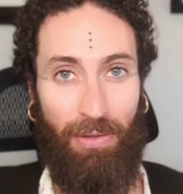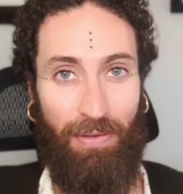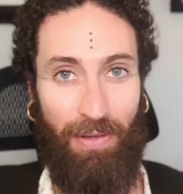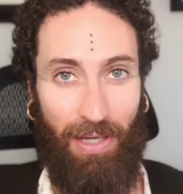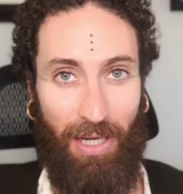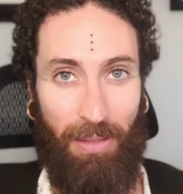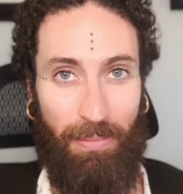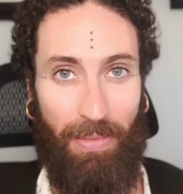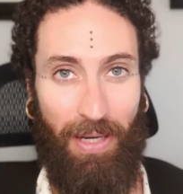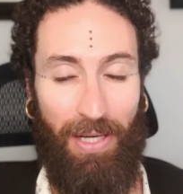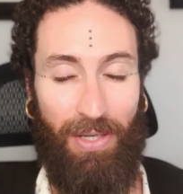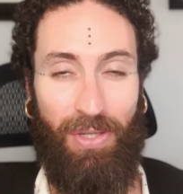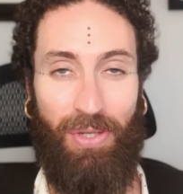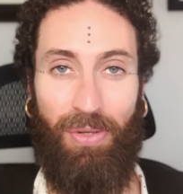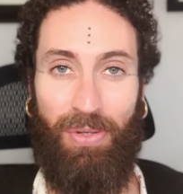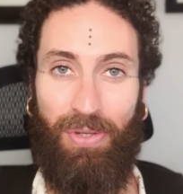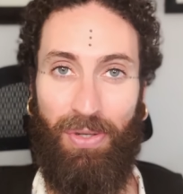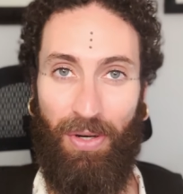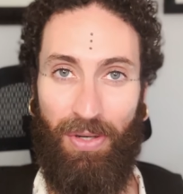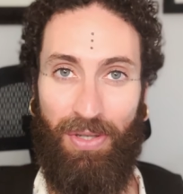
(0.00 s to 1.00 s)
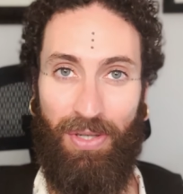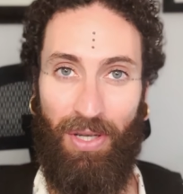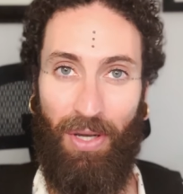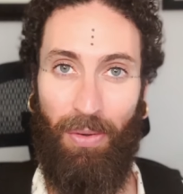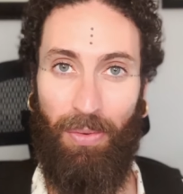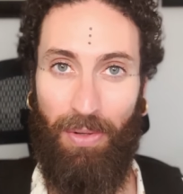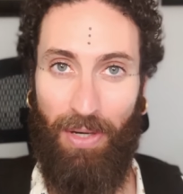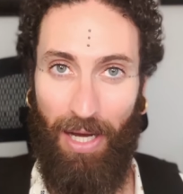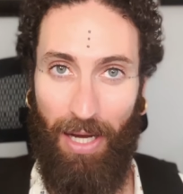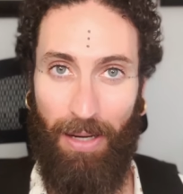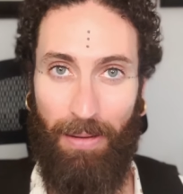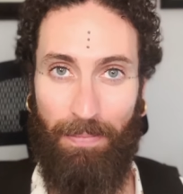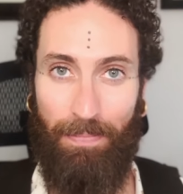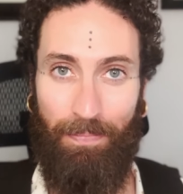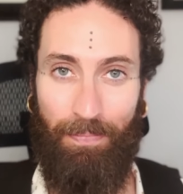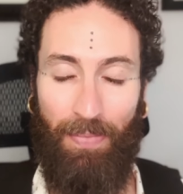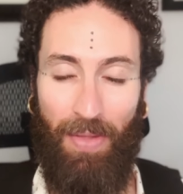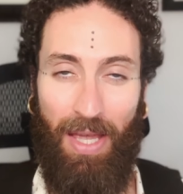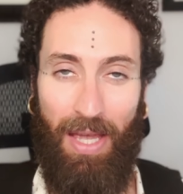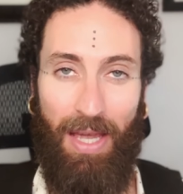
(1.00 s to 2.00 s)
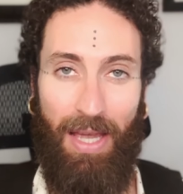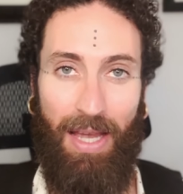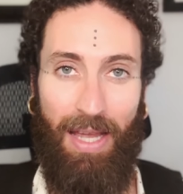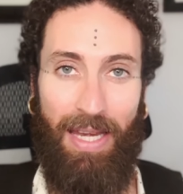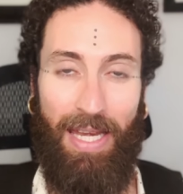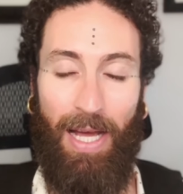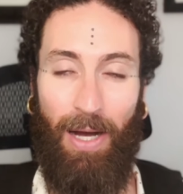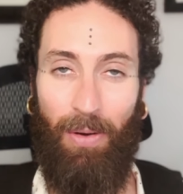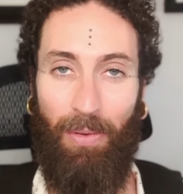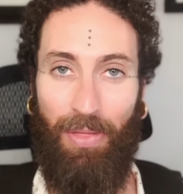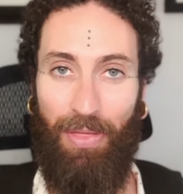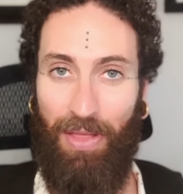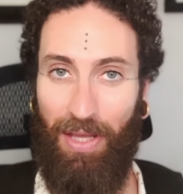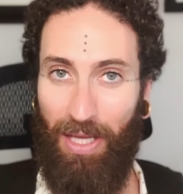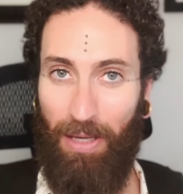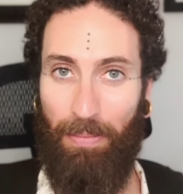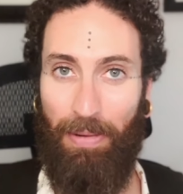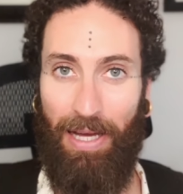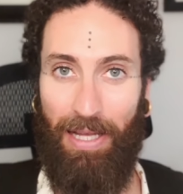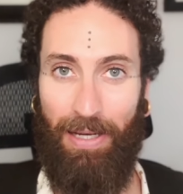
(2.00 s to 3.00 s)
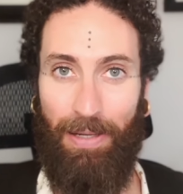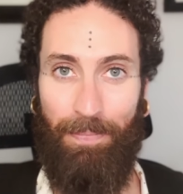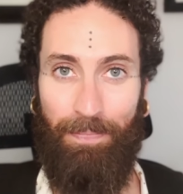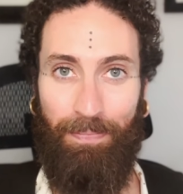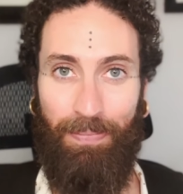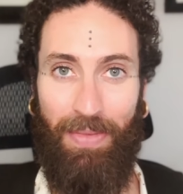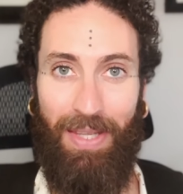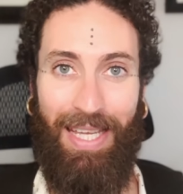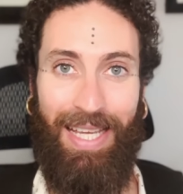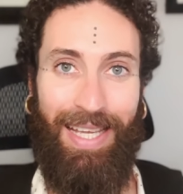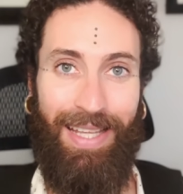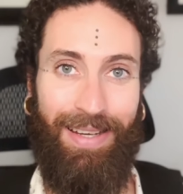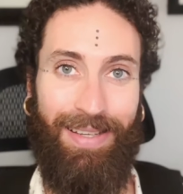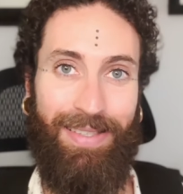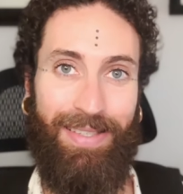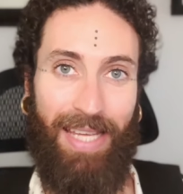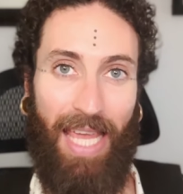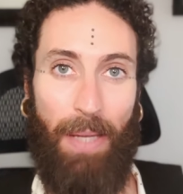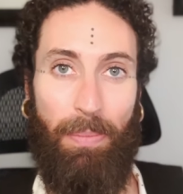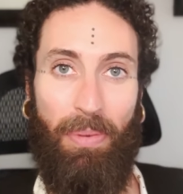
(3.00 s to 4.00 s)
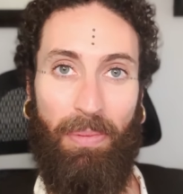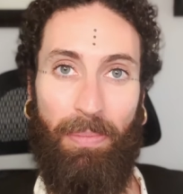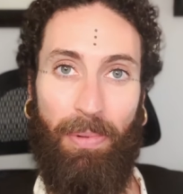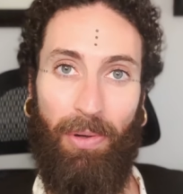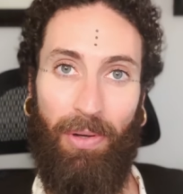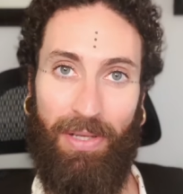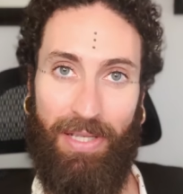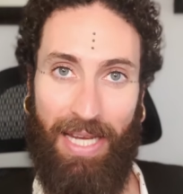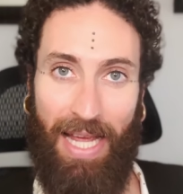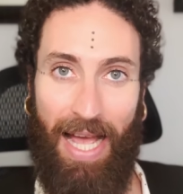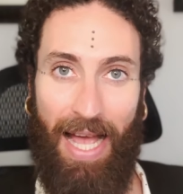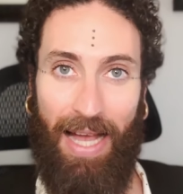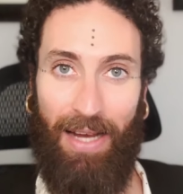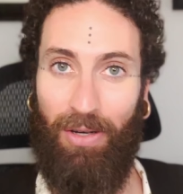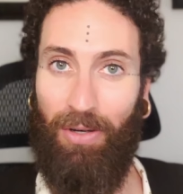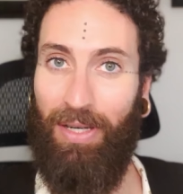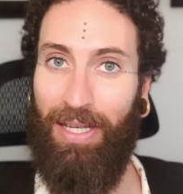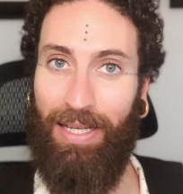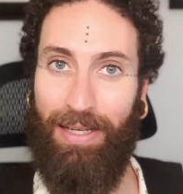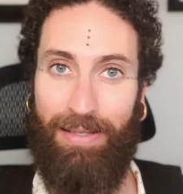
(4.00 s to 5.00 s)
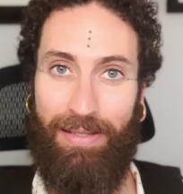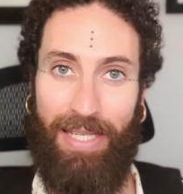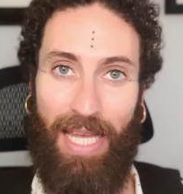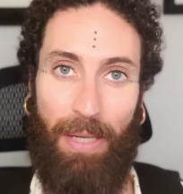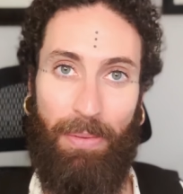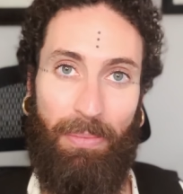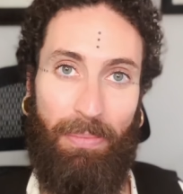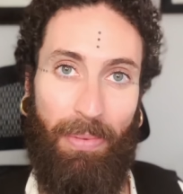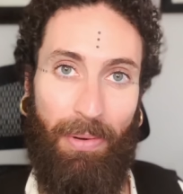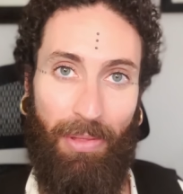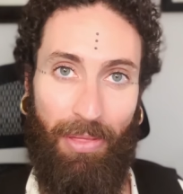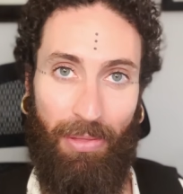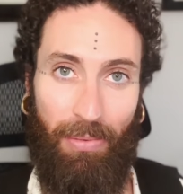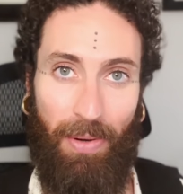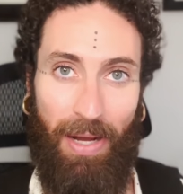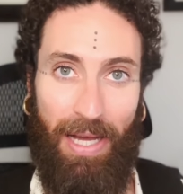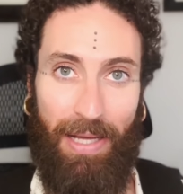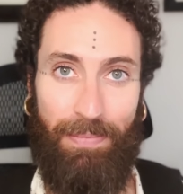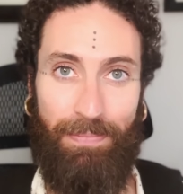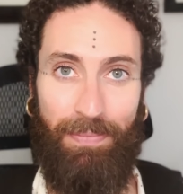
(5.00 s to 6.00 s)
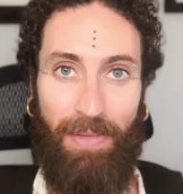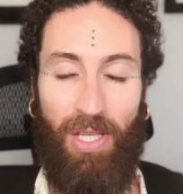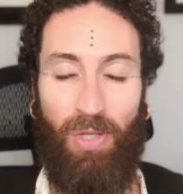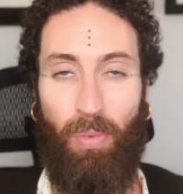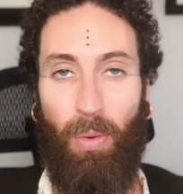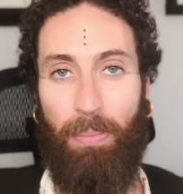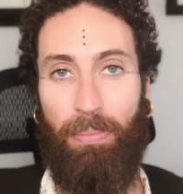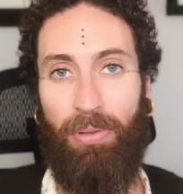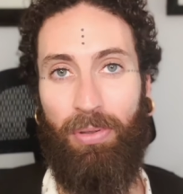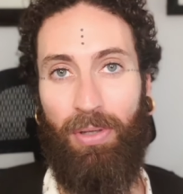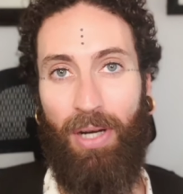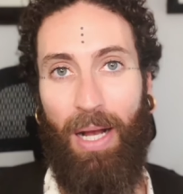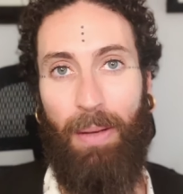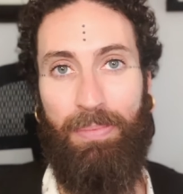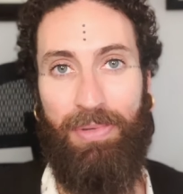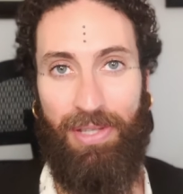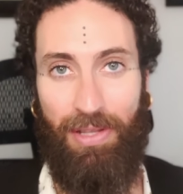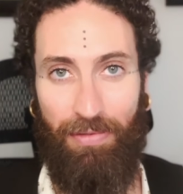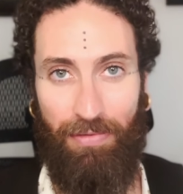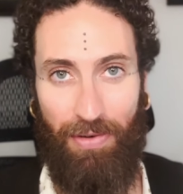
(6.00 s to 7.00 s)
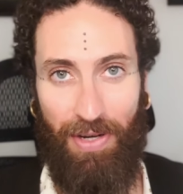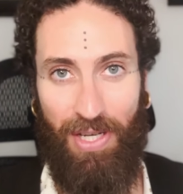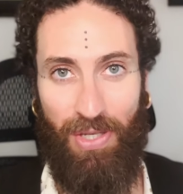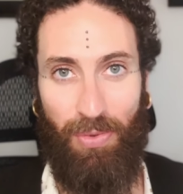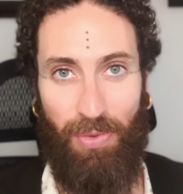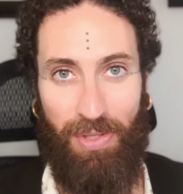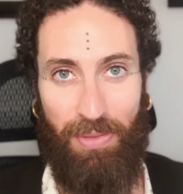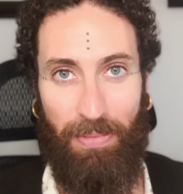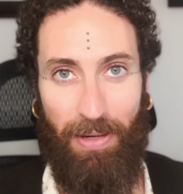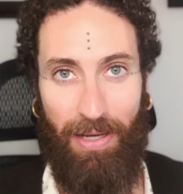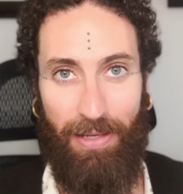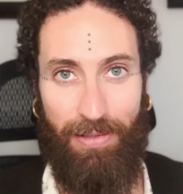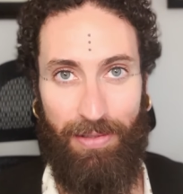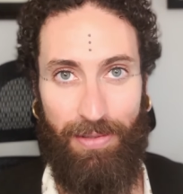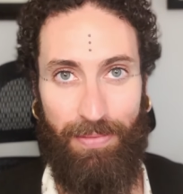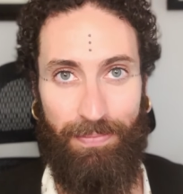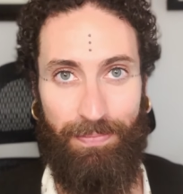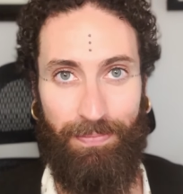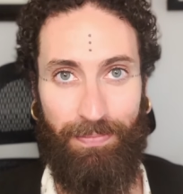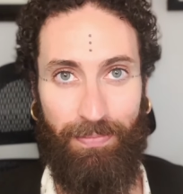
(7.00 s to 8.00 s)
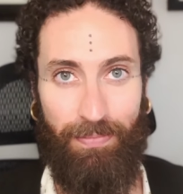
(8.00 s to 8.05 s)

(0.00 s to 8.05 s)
very much. You'll start to go numb. Now, think about it. Inescapable attack or inescapable threat is what prompts the freeze response.